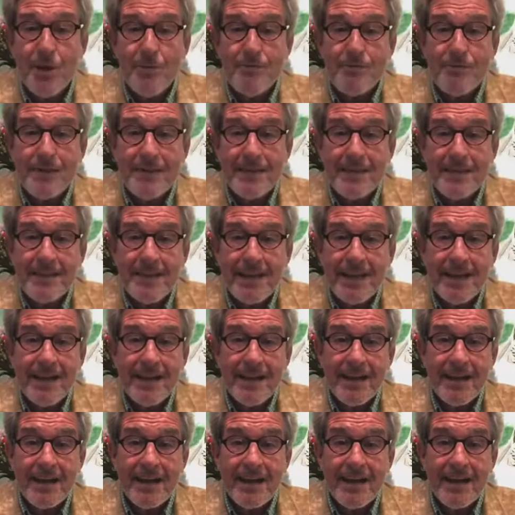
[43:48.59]
hopefully
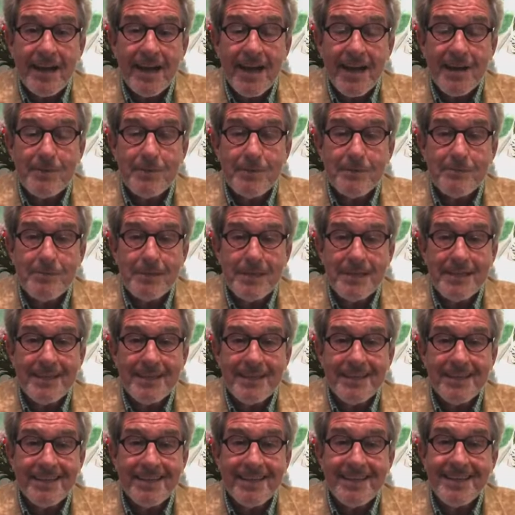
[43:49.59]
I will
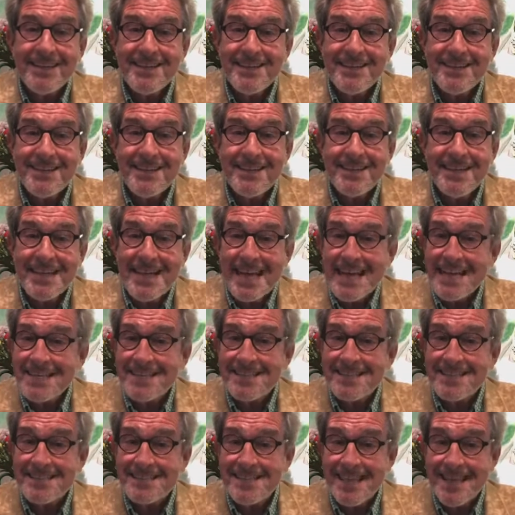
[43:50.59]
be here
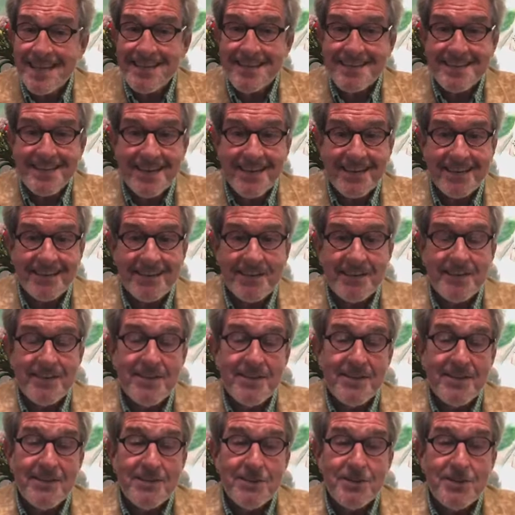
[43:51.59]
next Saturday
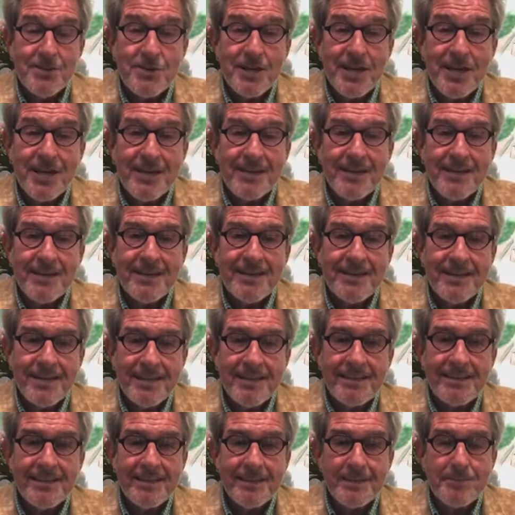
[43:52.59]
to share
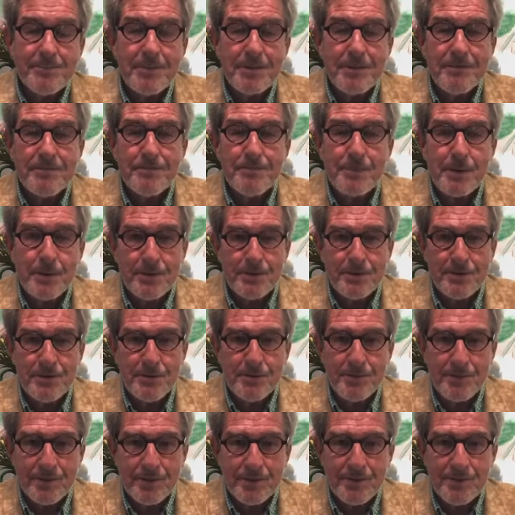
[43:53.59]
another little bit of
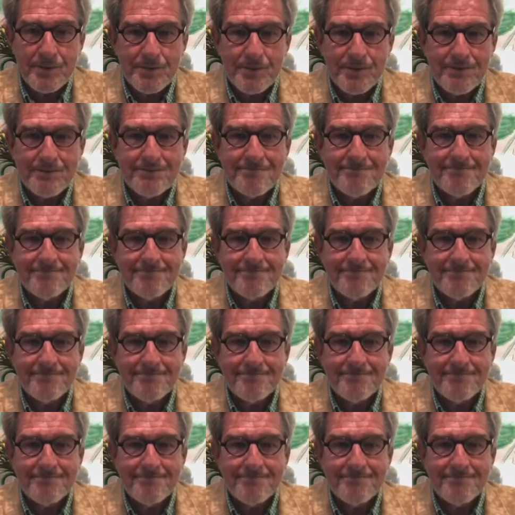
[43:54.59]
poetry with you.